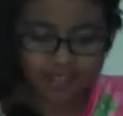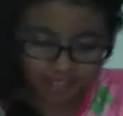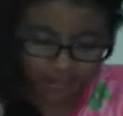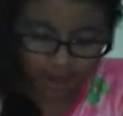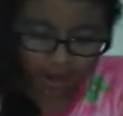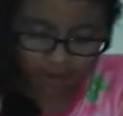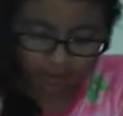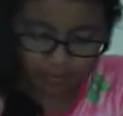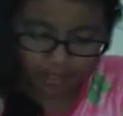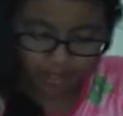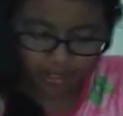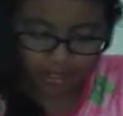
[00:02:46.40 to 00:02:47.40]
Now we
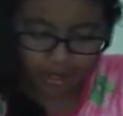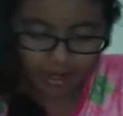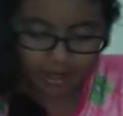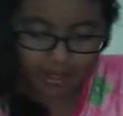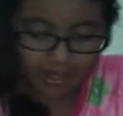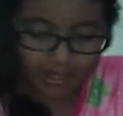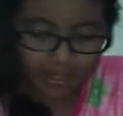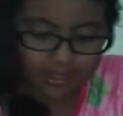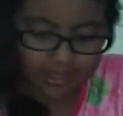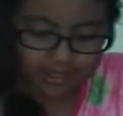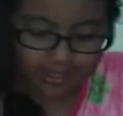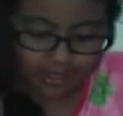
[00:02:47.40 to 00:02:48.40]
cannot
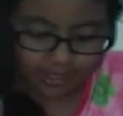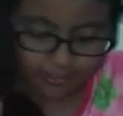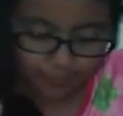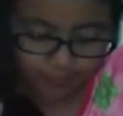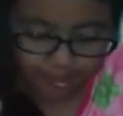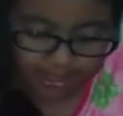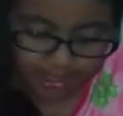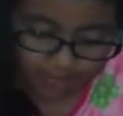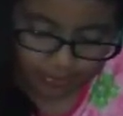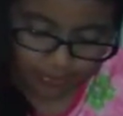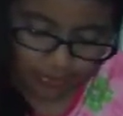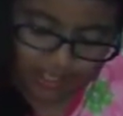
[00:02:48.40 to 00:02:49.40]
take the feet.
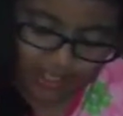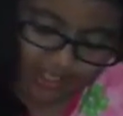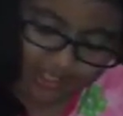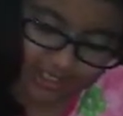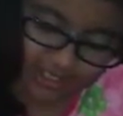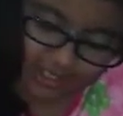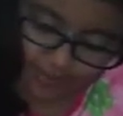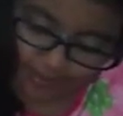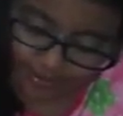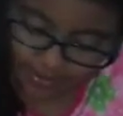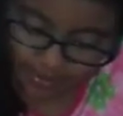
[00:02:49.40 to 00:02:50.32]
We just need to make the